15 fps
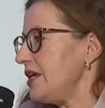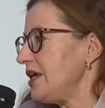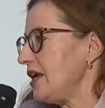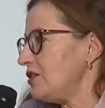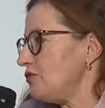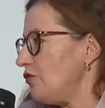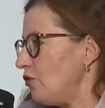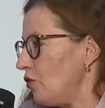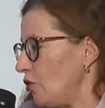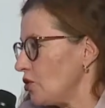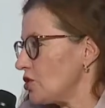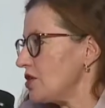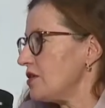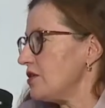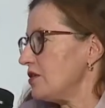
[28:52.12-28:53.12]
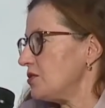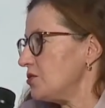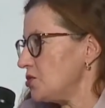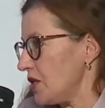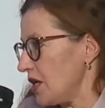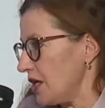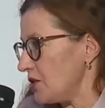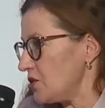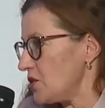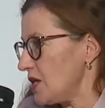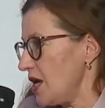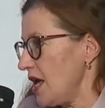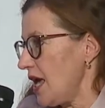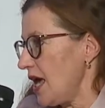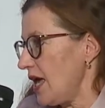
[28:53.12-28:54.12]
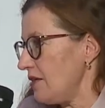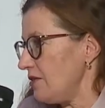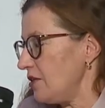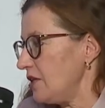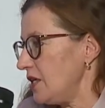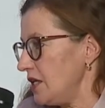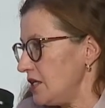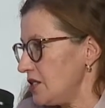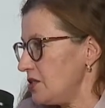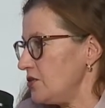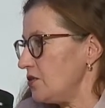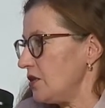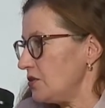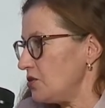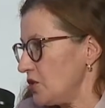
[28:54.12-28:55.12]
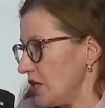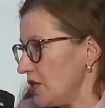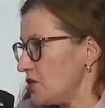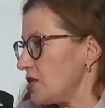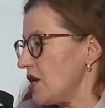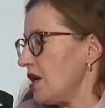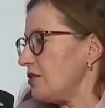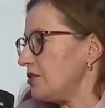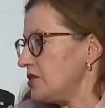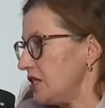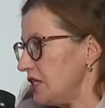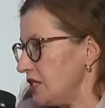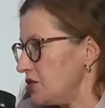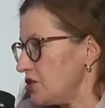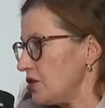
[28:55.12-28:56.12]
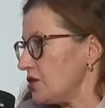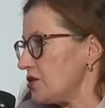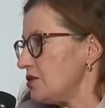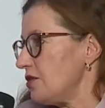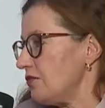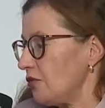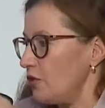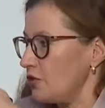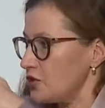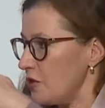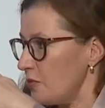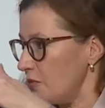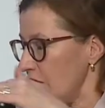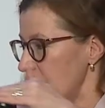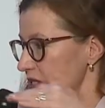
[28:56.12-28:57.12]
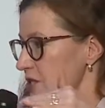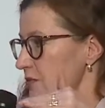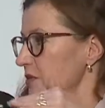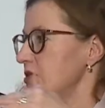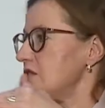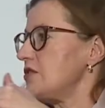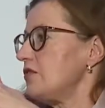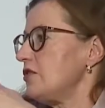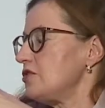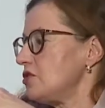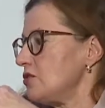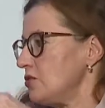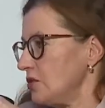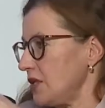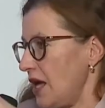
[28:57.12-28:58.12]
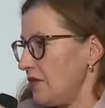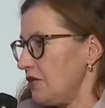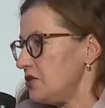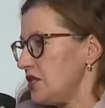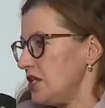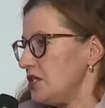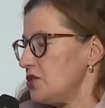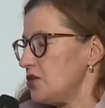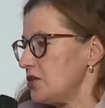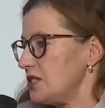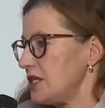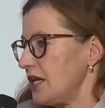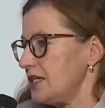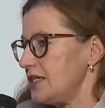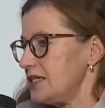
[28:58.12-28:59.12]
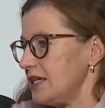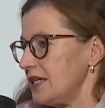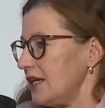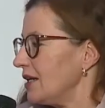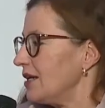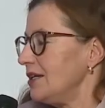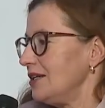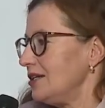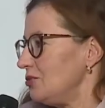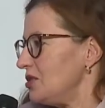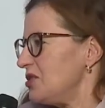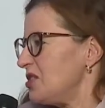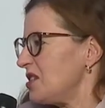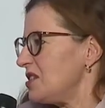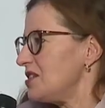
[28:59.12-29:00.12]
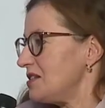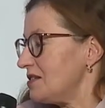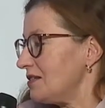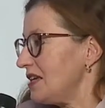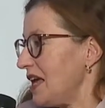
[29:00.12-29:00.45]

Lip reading: can force the change, and the keys to the change are the teachers, of course, the principals of the school and the teachers, and we just